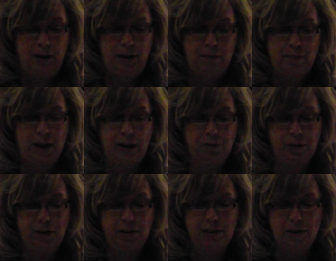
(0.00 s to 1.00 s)
My
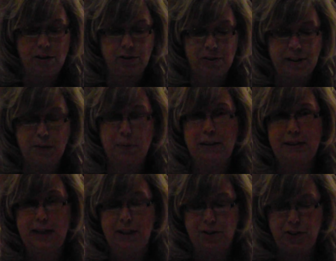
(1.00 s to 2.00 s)
career in heart
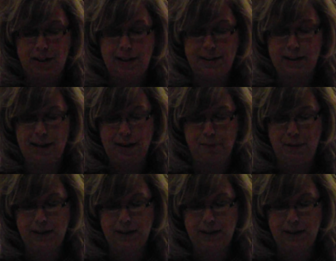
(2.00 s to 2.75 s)
transplantation has allowed me